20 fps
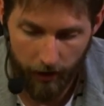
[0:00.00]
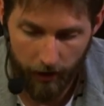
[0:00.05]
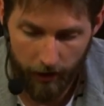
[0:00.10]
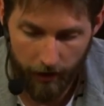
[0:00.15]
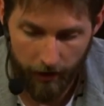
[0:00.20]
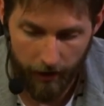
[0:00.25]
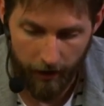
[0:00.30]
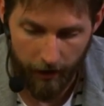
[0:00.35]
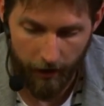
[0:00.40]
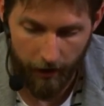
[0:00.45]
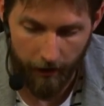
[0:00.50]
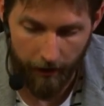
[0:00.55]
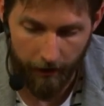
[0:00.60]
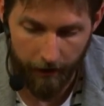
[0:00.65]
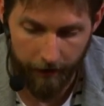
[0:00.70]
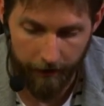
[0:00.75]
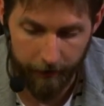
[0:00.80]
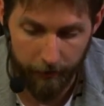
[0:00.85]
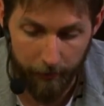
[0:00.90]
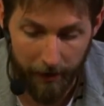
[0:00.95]

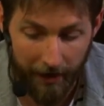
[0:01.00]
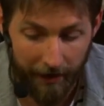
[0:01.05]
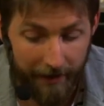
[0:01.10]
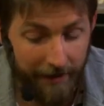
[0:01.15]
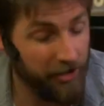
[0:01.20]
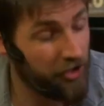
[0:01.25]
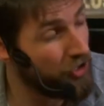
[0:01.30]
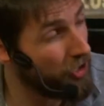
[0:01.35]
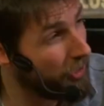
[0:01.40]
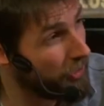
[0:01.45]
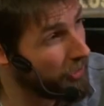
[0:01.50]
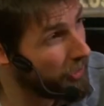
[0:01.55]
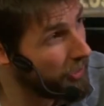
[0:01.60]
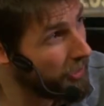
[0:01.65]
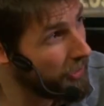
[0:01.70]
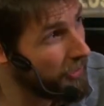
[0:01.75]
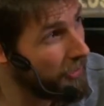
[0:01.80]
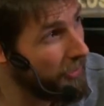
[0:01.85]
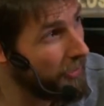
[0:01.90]
The mark as junk.